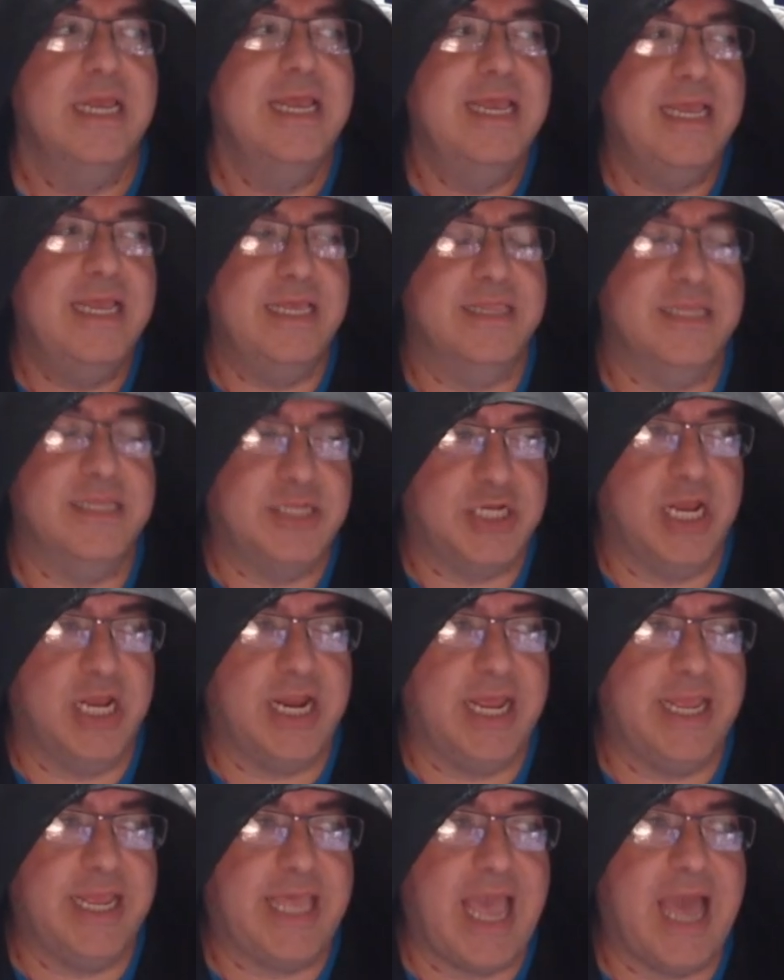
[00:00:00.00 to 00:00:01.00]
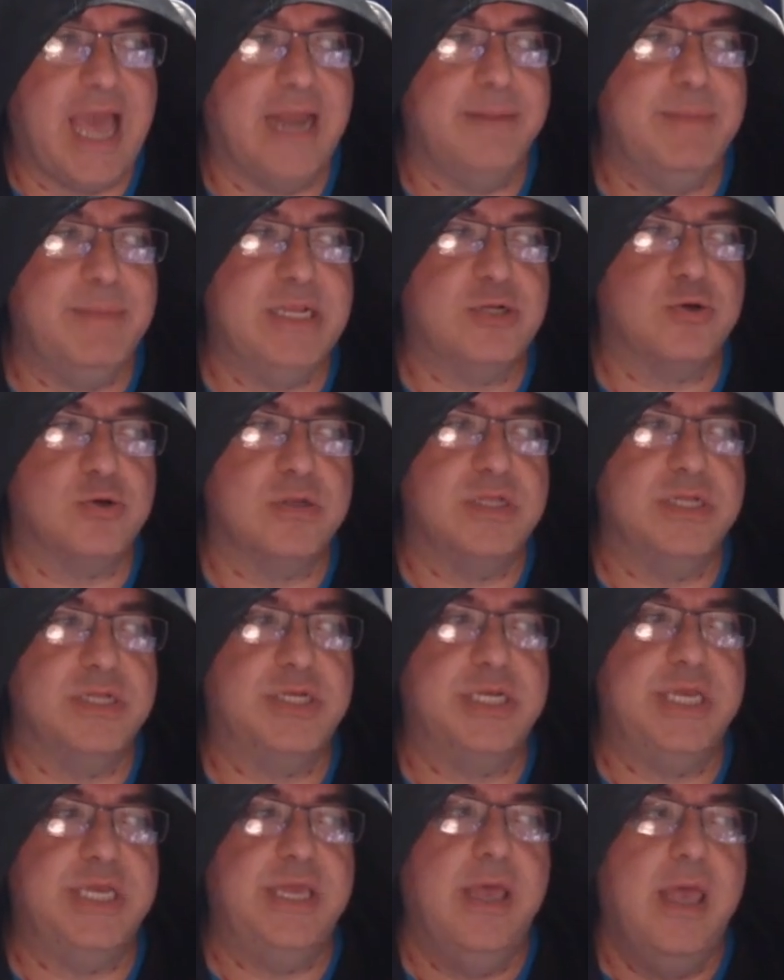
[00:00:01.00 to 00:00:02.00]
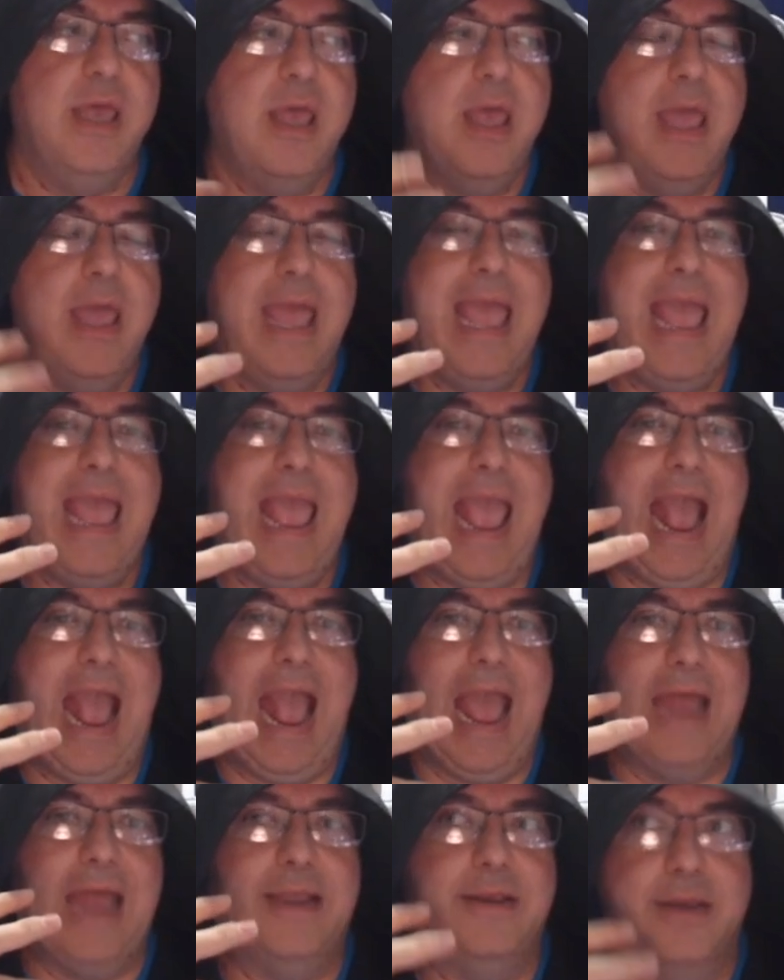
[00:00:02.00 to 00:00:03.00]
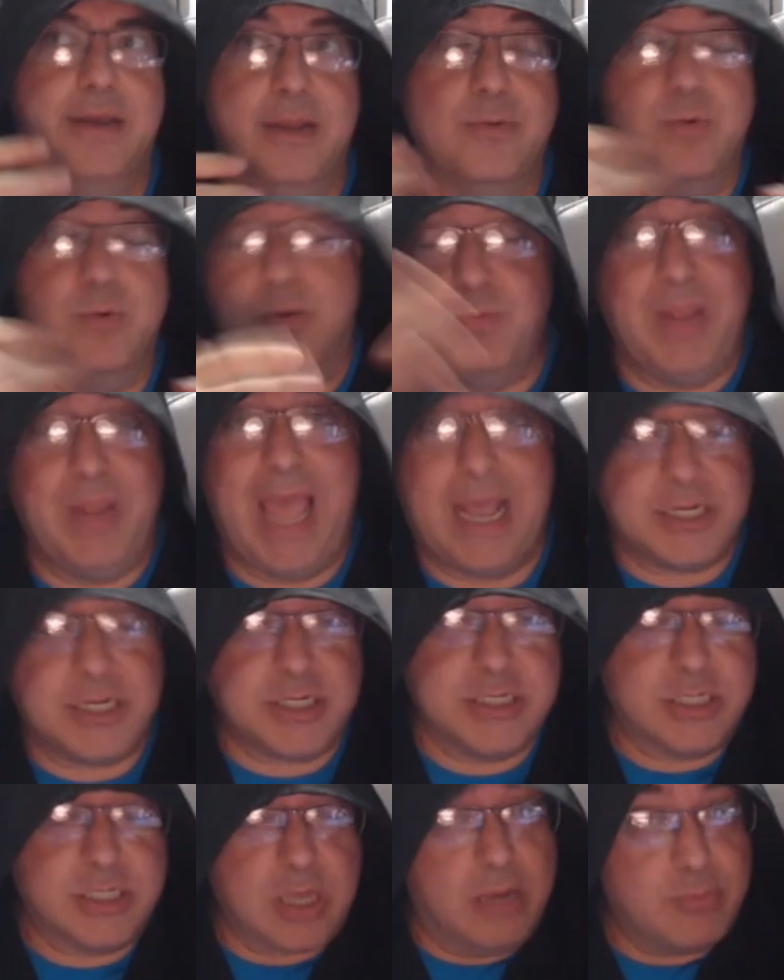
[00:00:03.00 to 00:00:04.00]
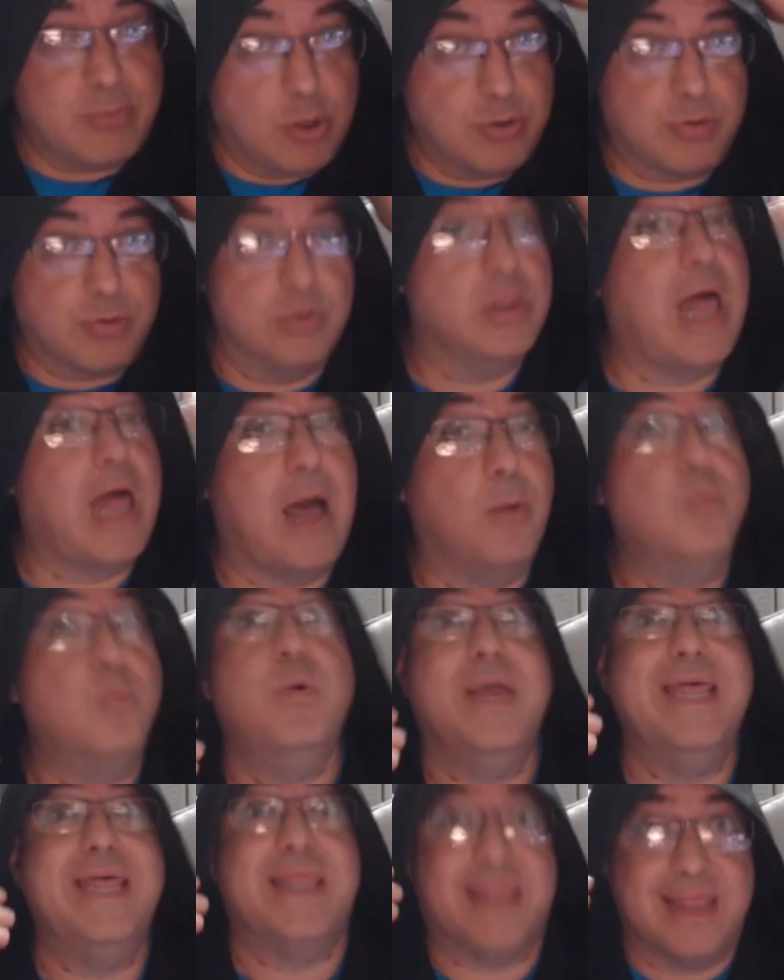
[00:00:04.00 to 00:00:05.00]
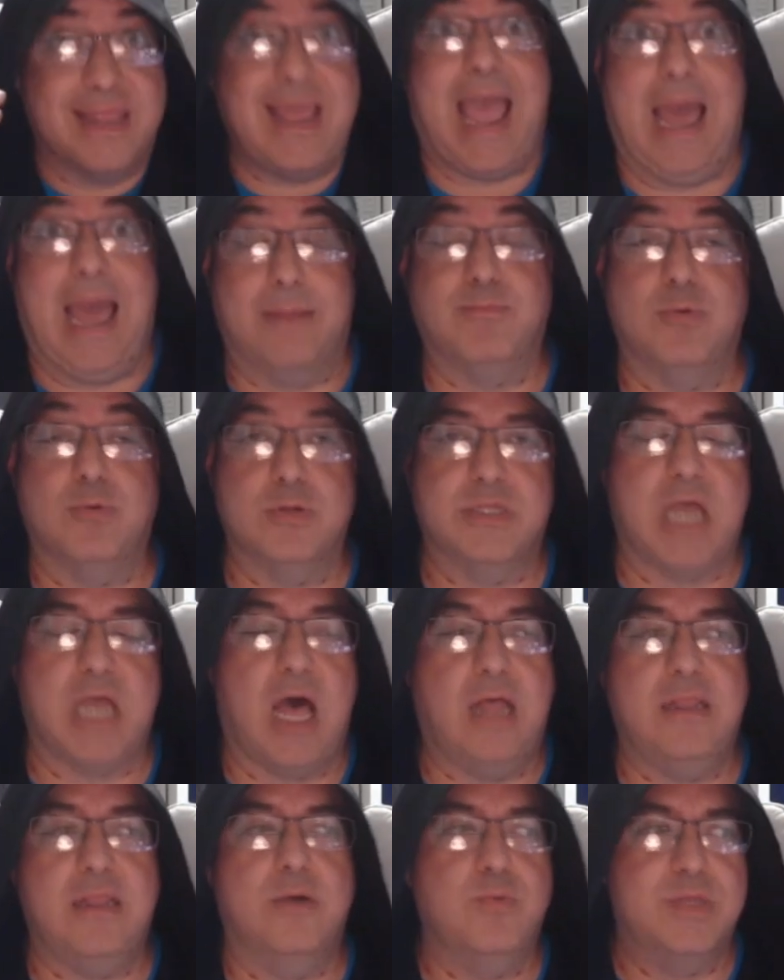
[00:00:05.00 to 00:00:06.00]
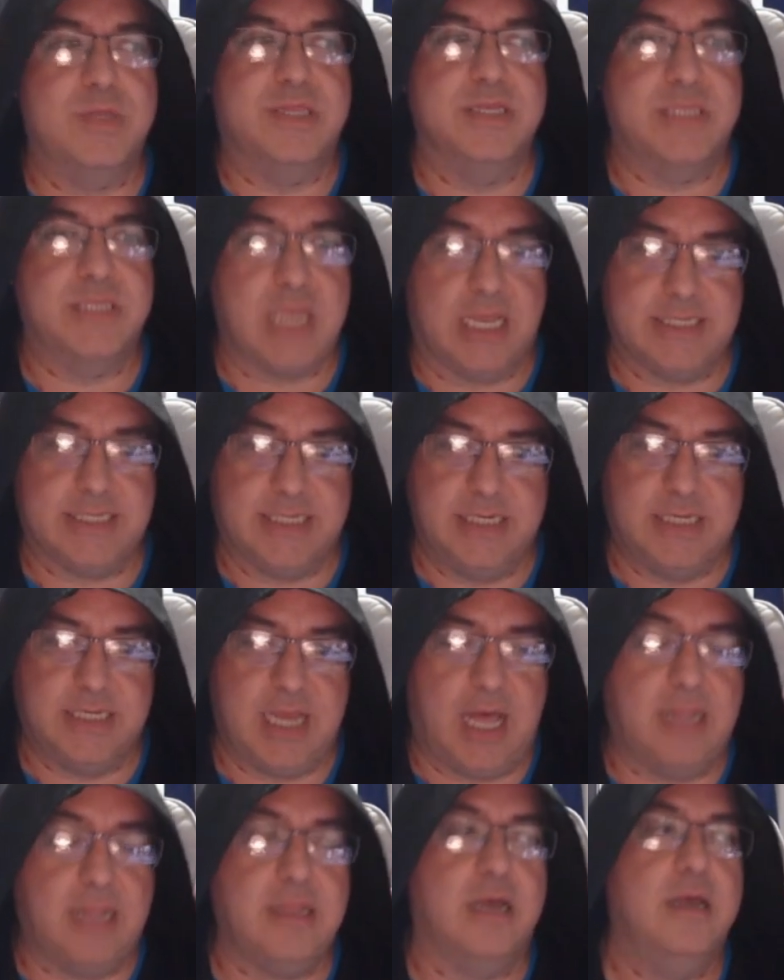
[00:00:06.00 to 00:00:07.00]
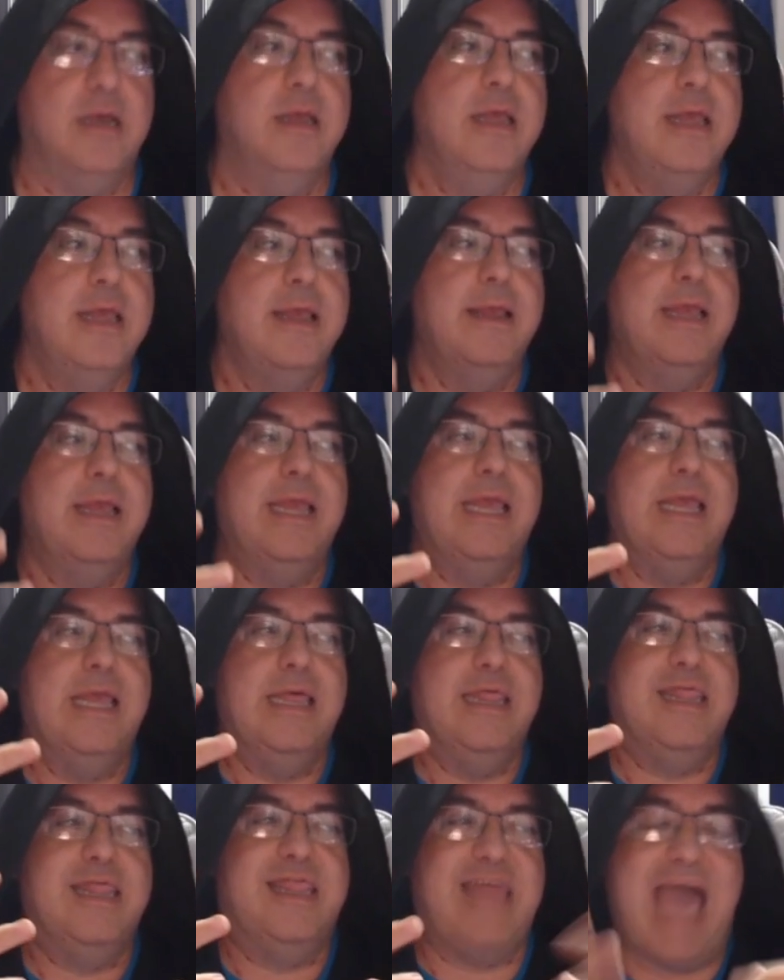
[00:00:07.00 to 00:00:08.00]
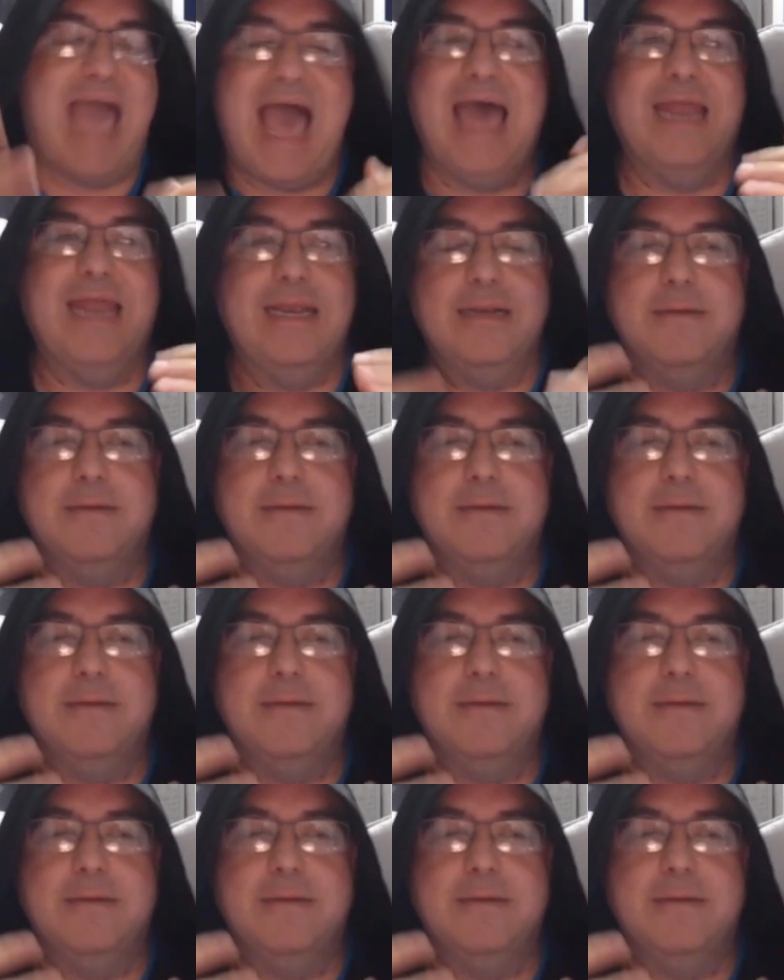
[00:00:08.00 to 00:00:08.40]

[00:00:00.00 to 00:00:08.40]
in the Jedi Academy trilogy, and we actually saw him go through a lot with Admiral Dala, with Natasi Dala. That...